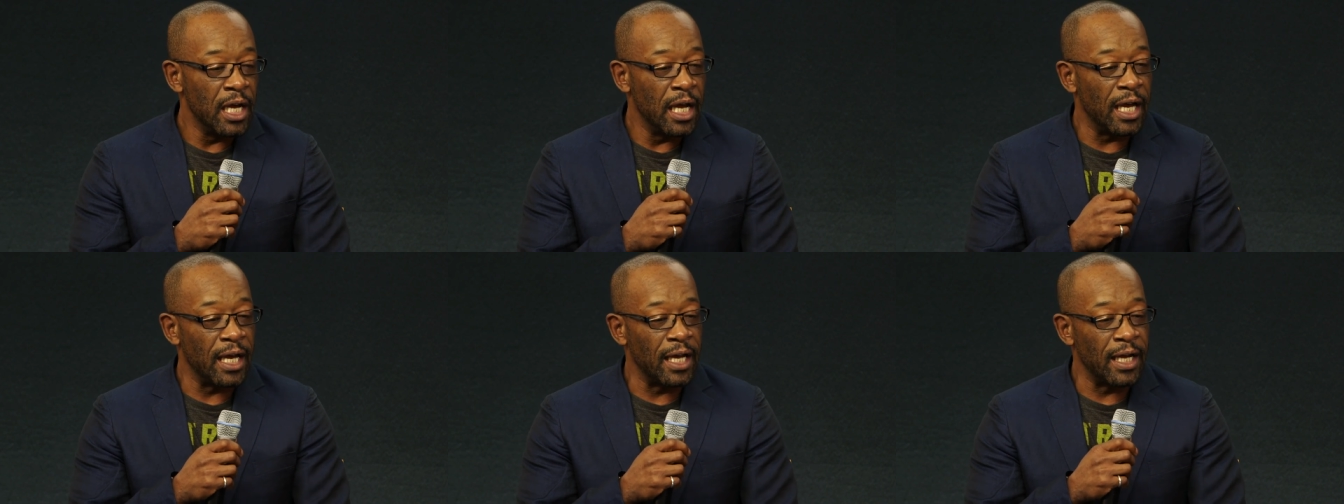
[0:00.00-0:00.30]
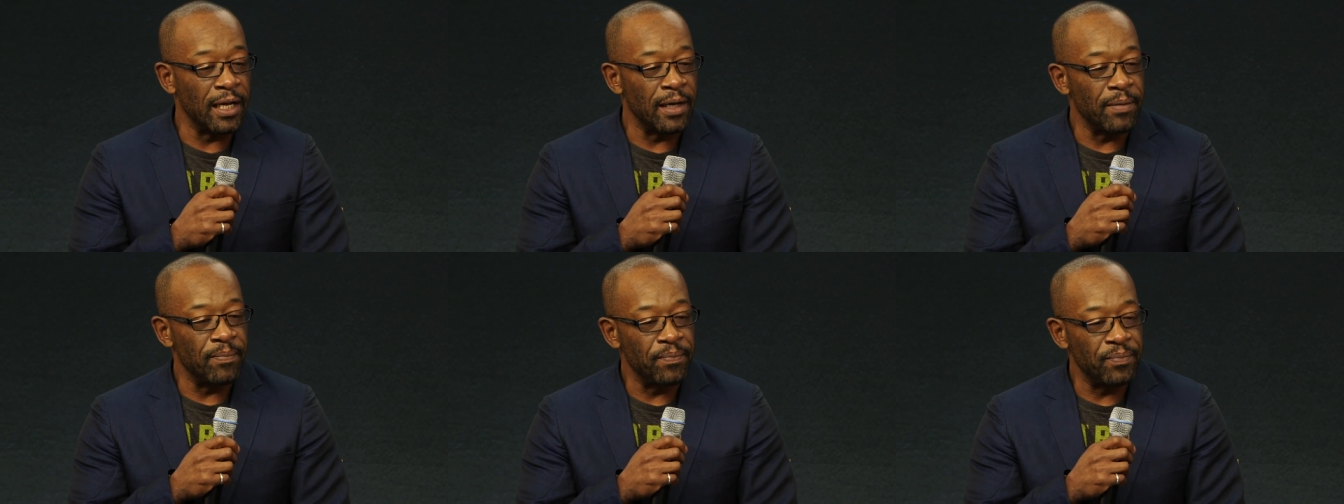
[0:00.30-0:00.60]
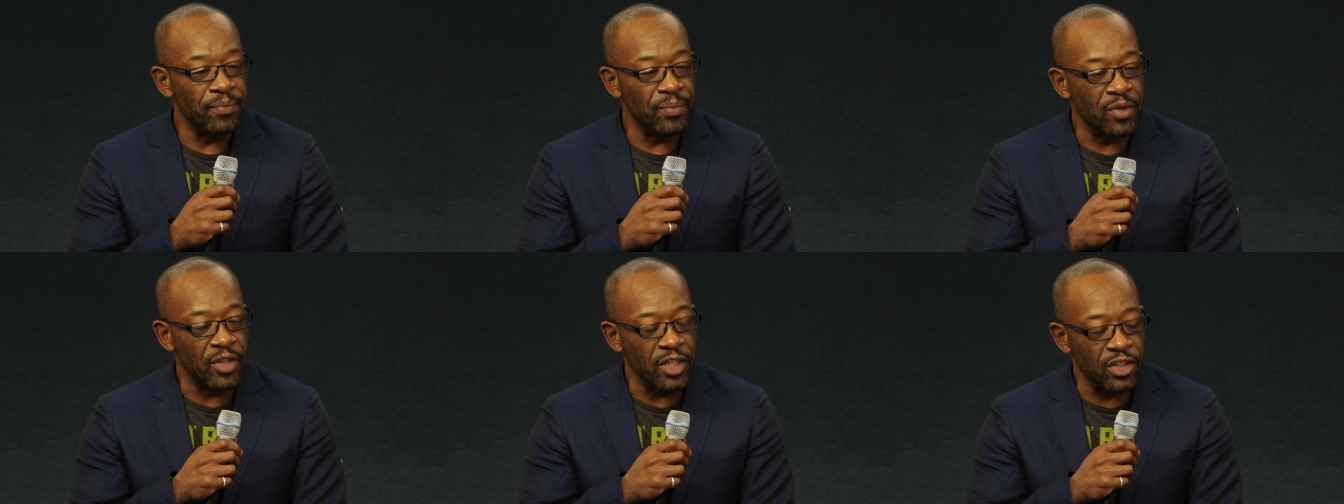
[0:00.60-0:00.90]

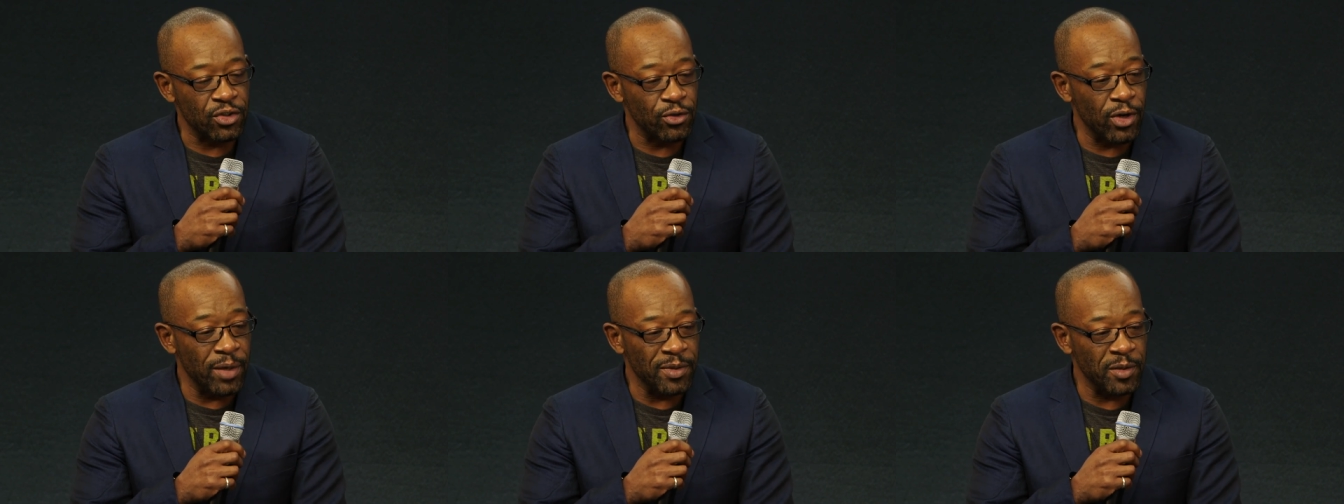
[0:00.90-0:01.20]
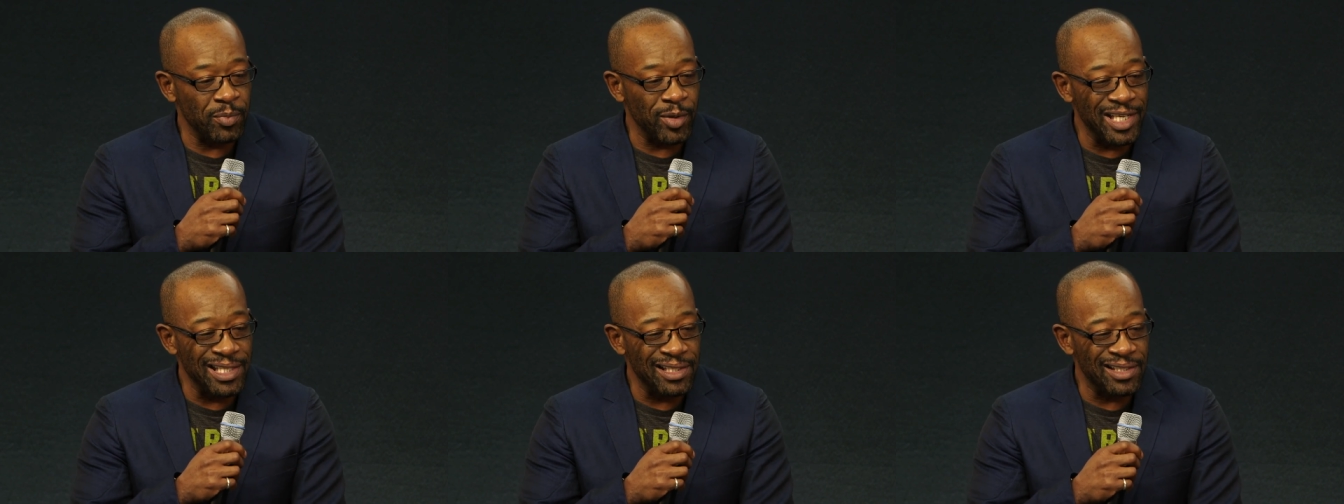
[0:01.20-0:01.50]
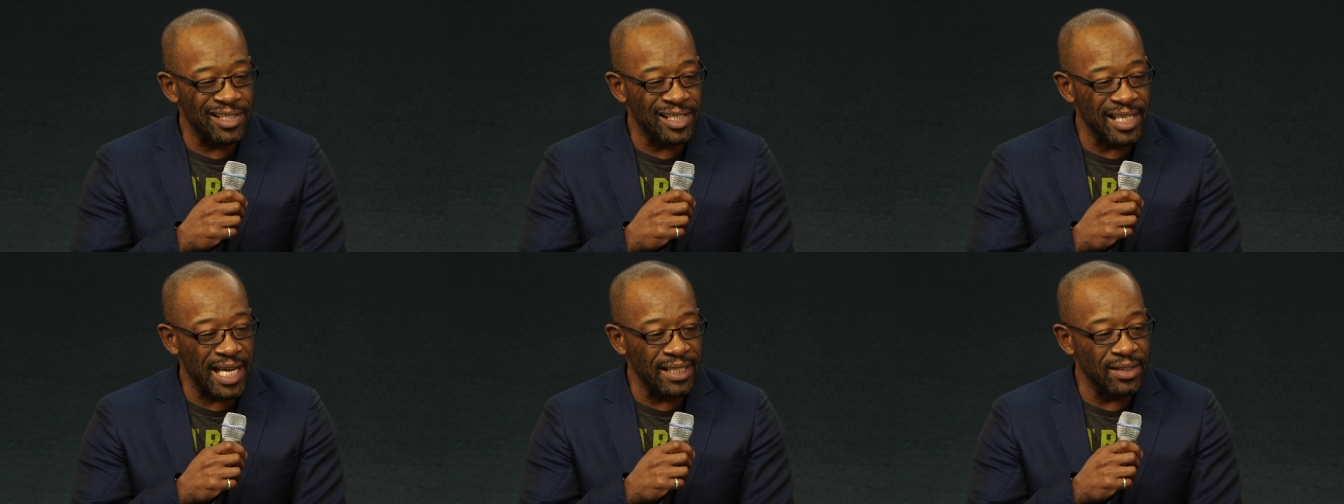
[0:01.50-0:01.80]
um, the scripts being
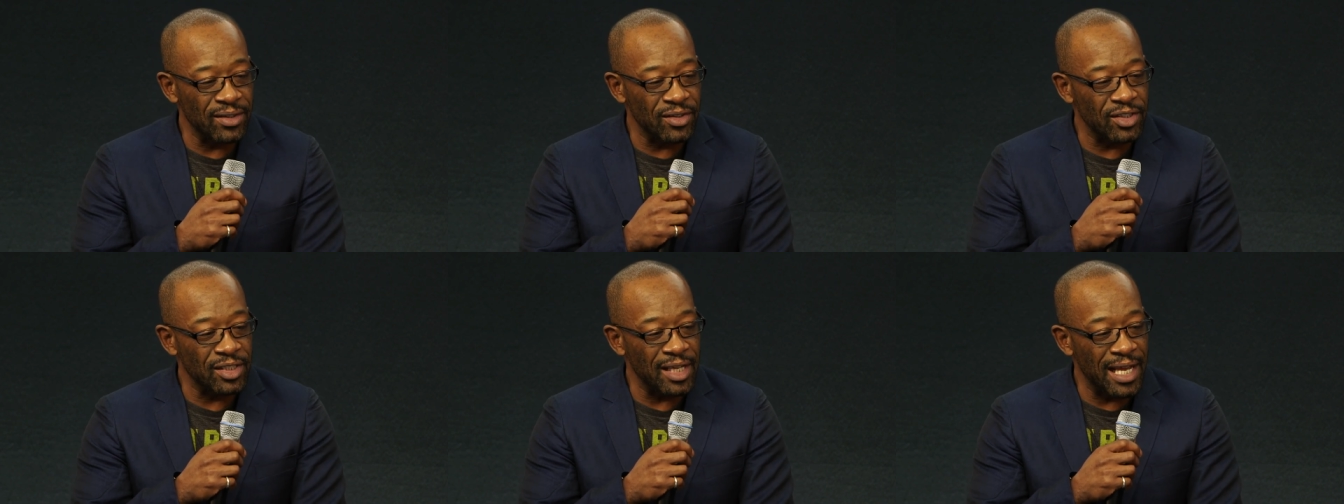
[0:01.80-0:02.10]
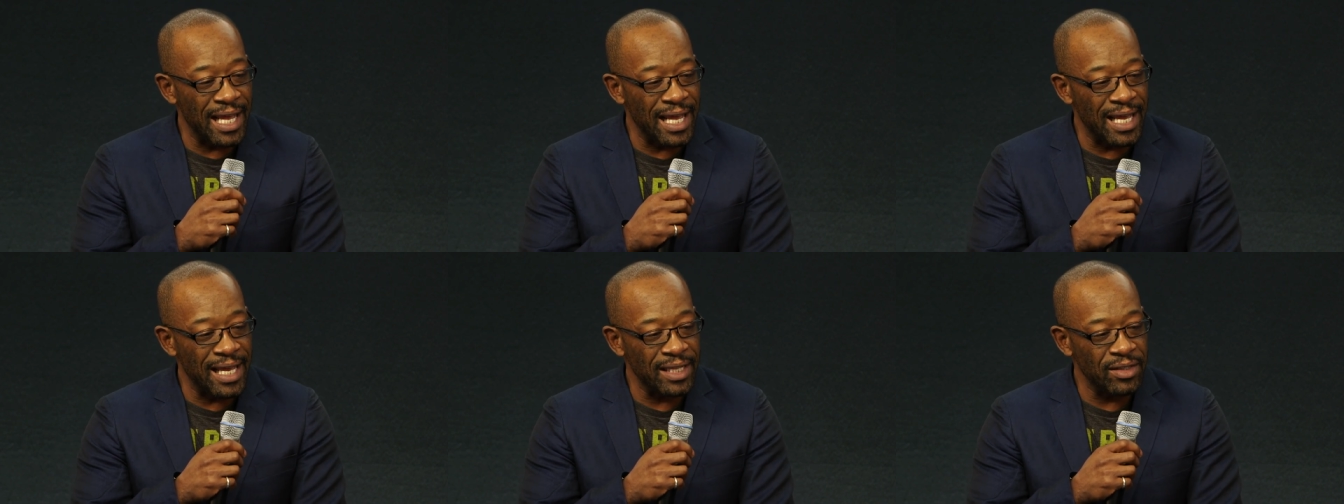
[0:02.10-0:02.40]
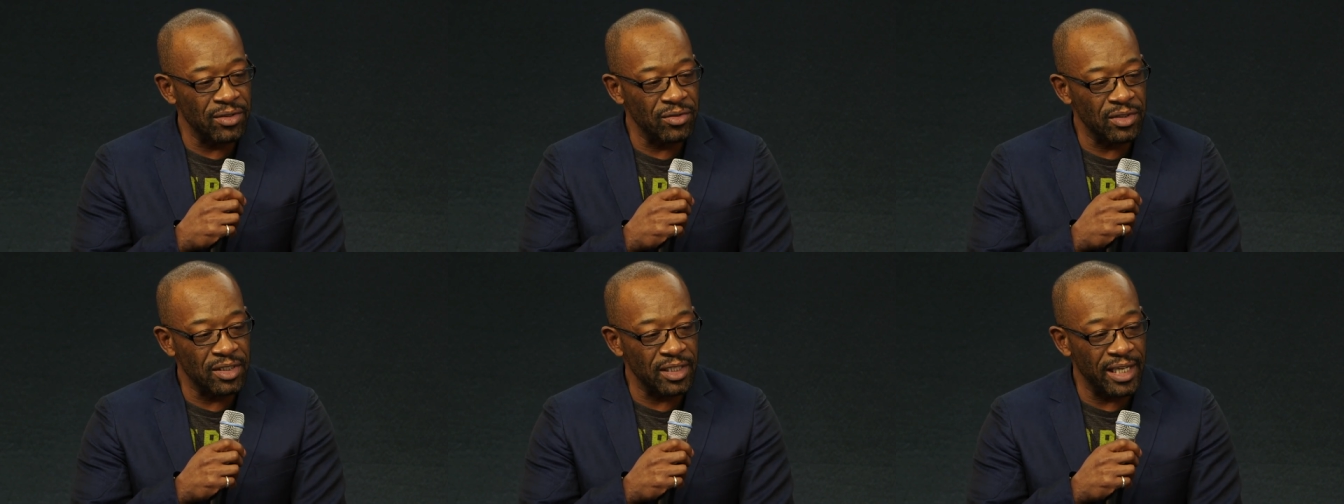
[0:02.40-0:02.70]
sent
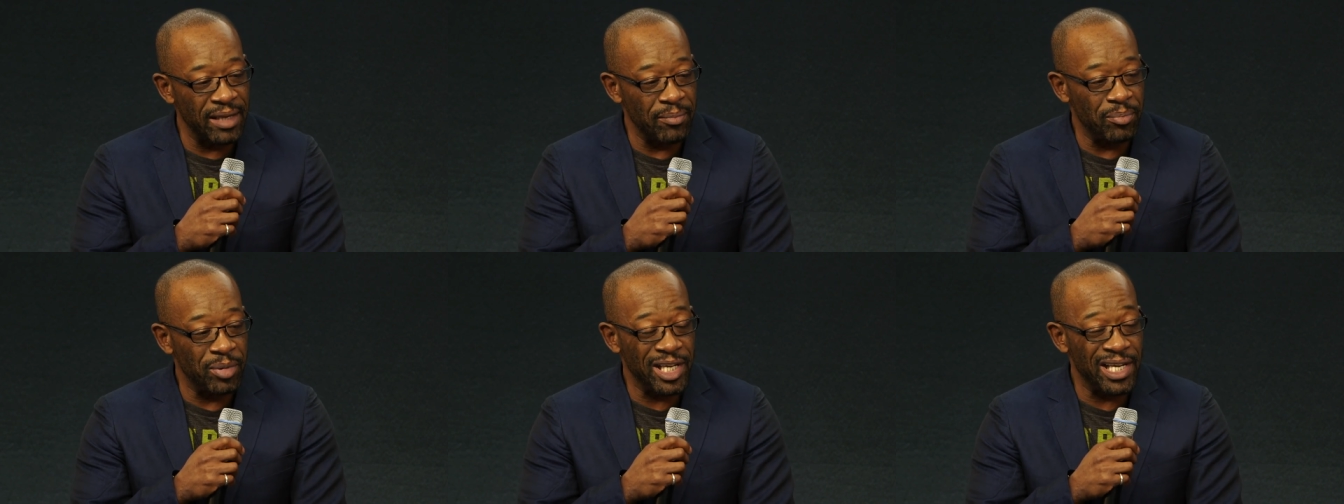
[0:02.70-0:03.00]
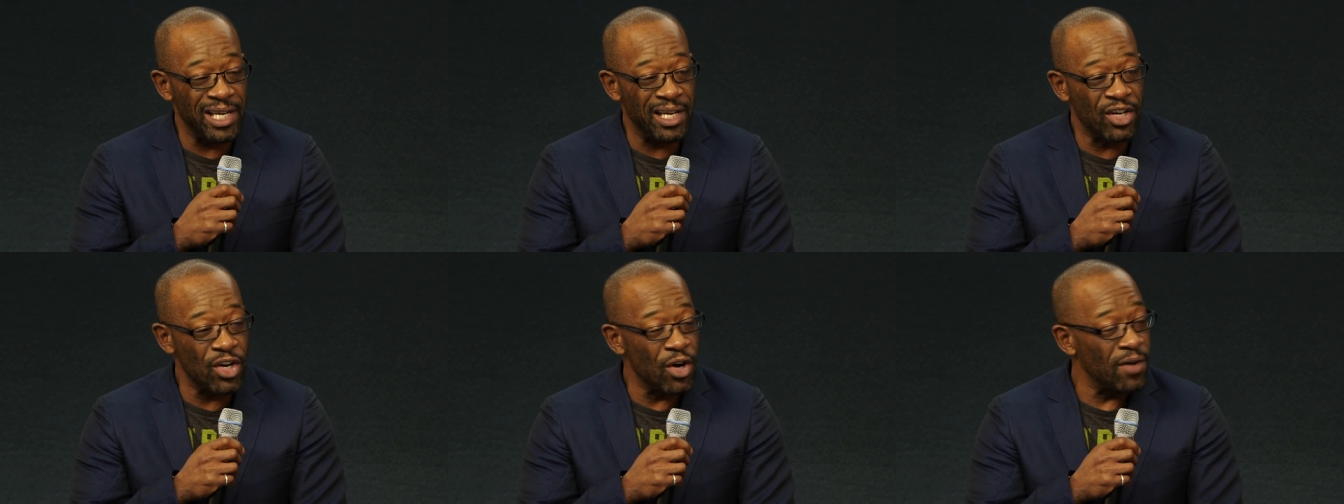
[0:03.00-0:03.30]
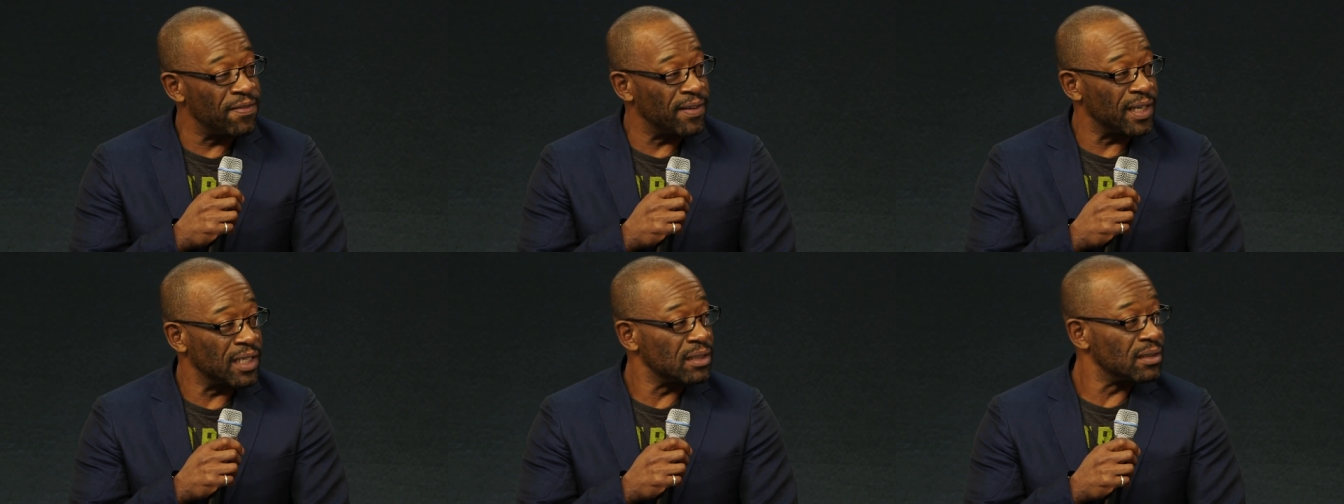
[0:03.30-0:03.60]
and it being an
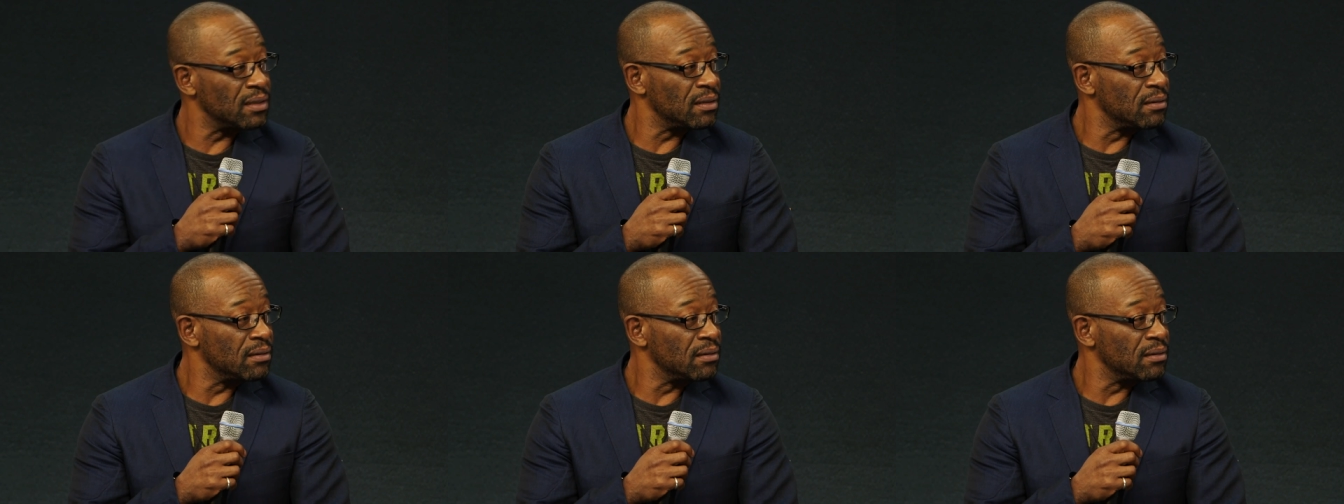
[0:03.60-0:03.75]
offer.